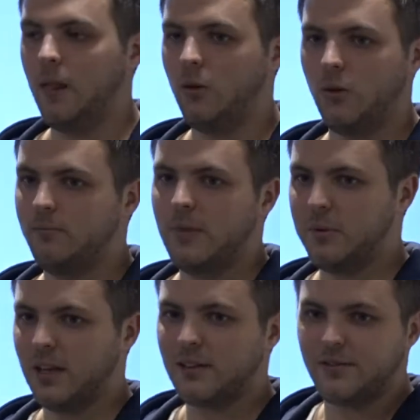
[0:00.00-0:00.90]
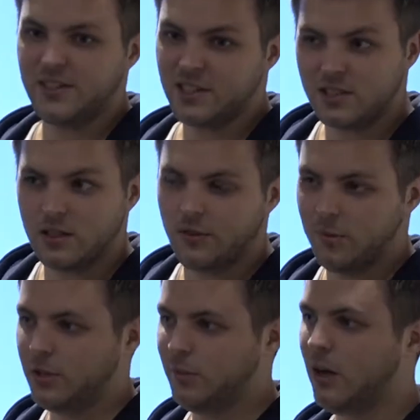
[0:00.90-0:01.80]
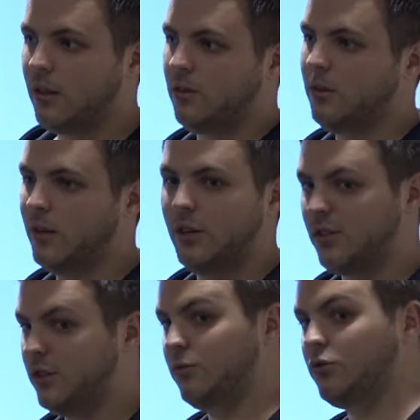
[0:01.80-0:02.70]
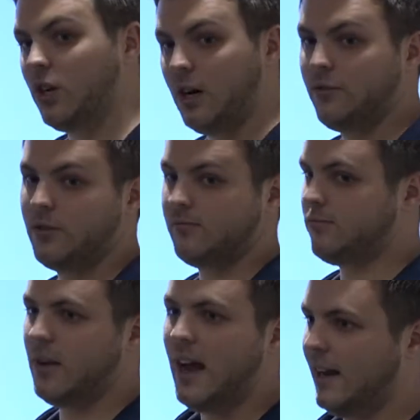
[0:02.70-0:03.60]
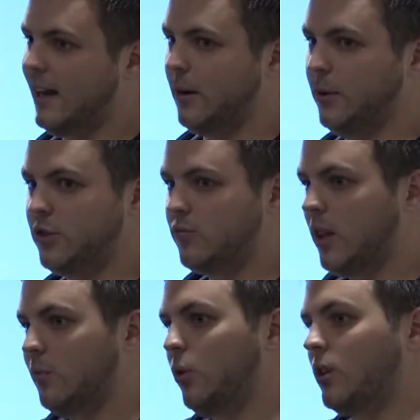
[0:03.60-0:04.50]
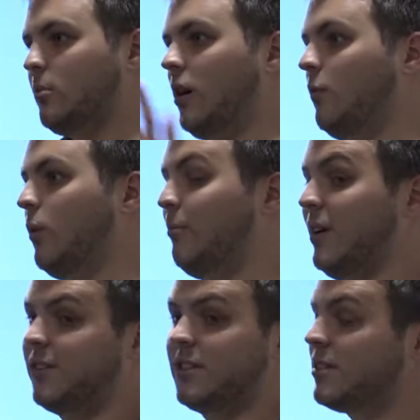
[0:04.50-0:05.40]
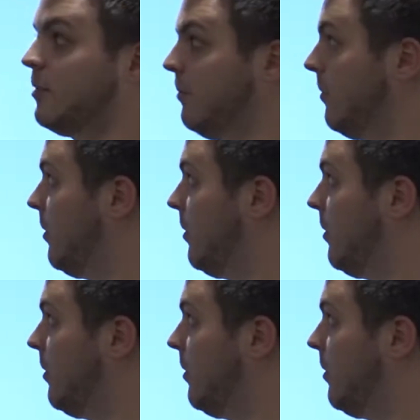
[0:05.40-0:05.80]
or maybe like physics stuff, you might do Python, but you could do Java and any language and run them all as part of one big system.